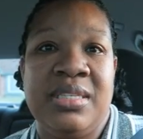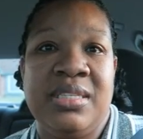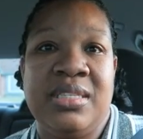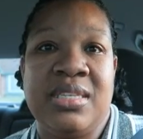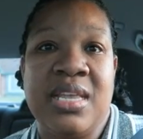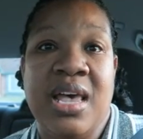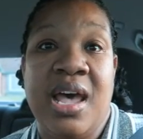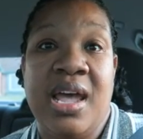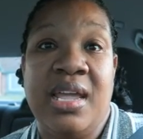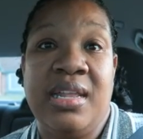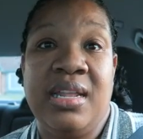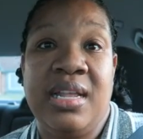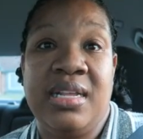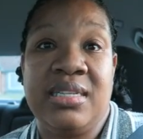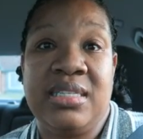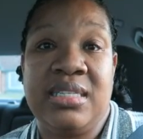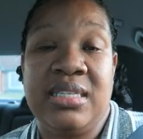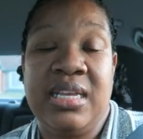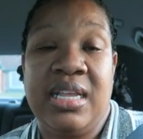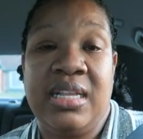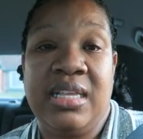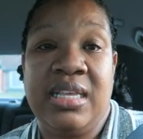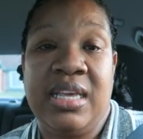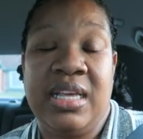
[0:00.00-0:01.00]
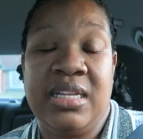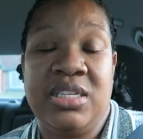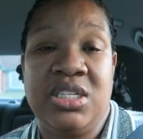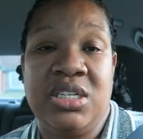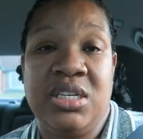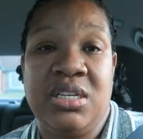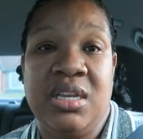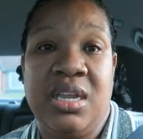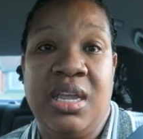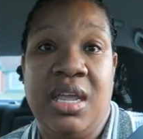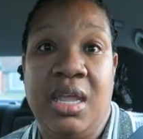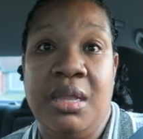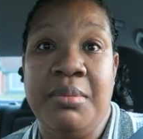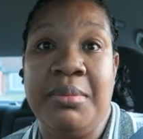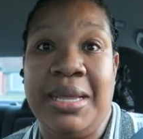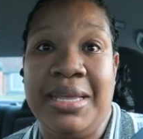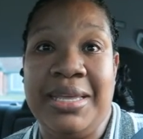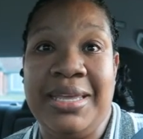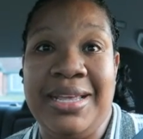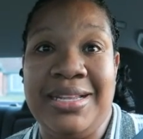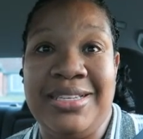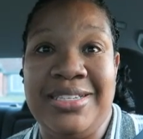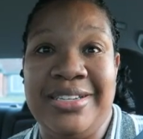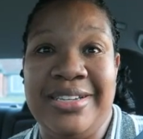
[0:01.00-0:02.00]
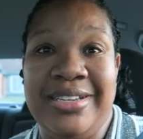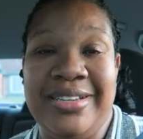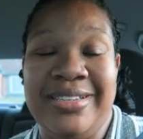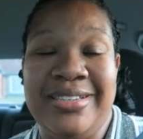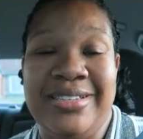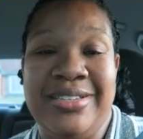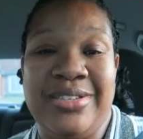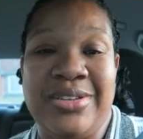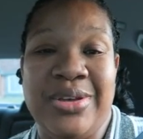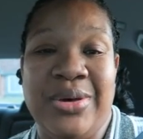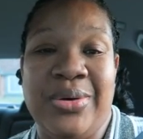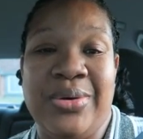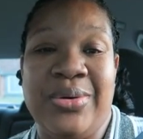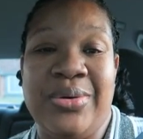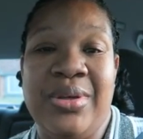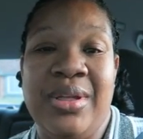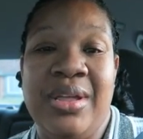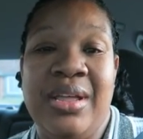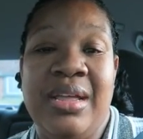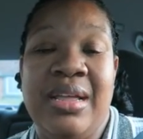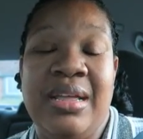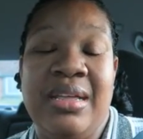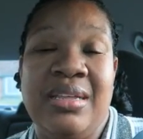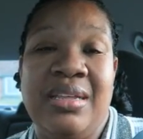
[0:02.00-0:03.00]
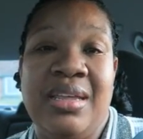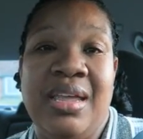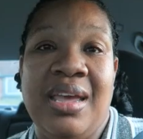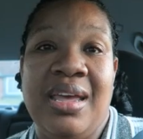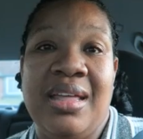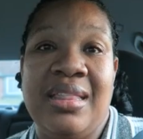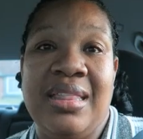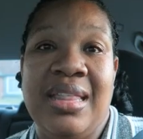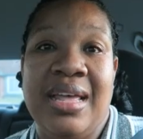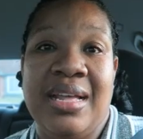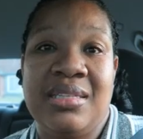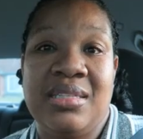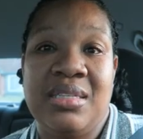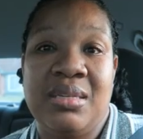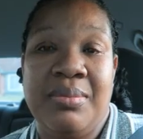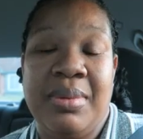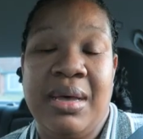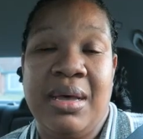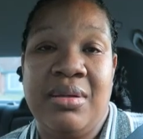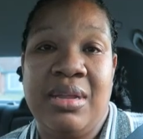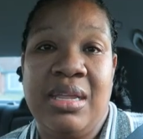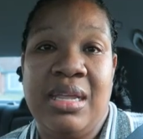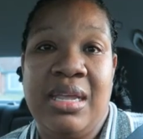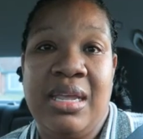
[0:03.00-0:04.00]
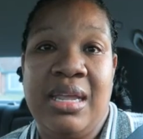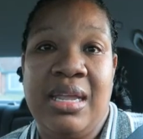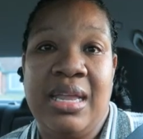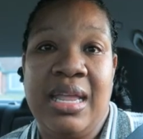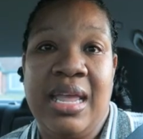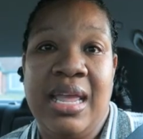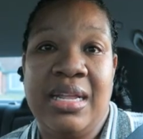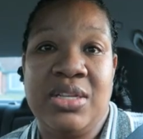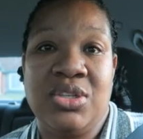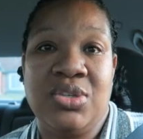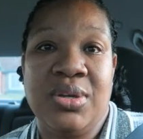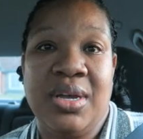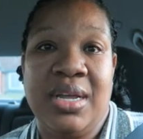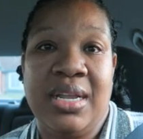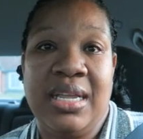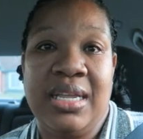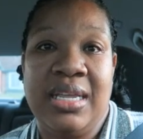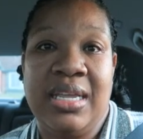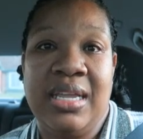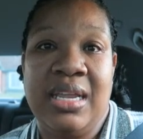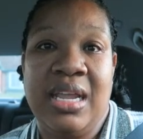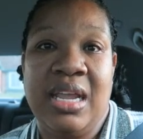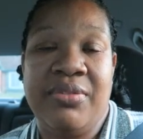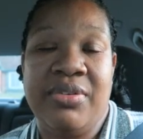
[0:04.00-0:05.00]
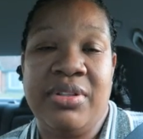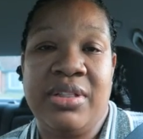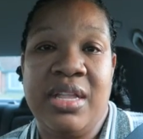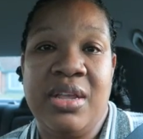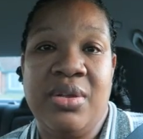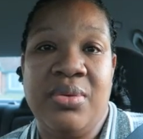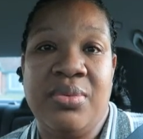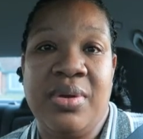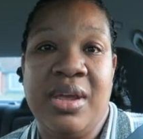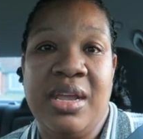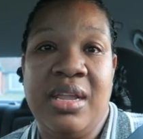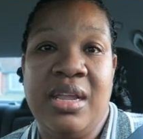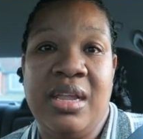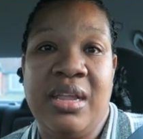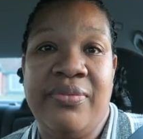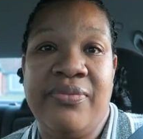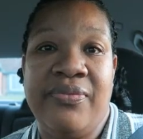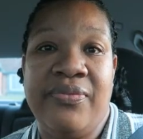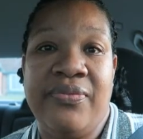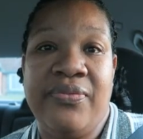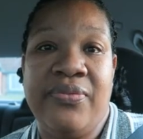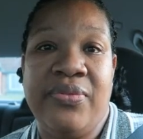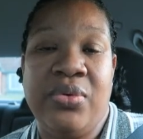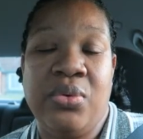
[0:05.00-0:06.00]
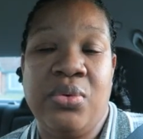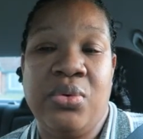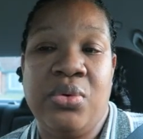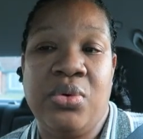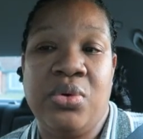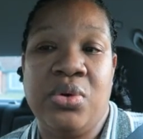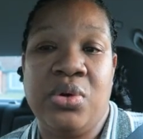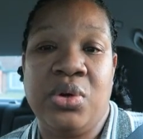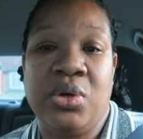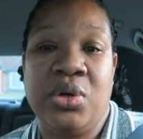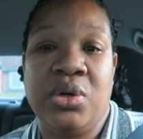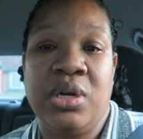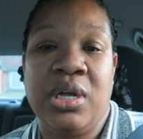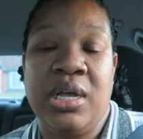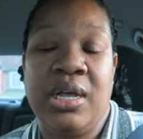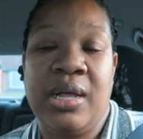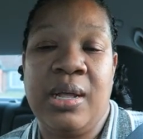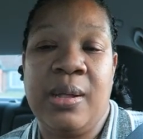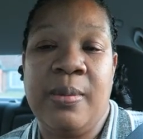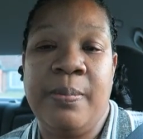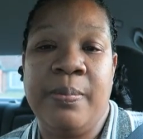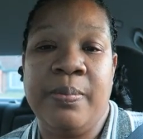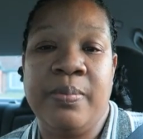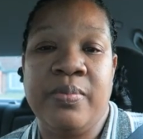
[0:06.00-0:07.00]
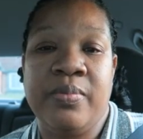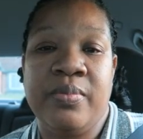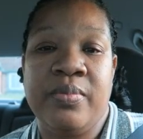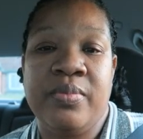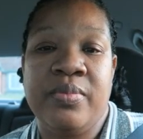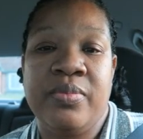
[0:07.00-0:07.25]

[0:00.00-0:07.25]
sign that said kitchen in my kitchen. So yeah, that's about it, and trying to get everything ready for, um,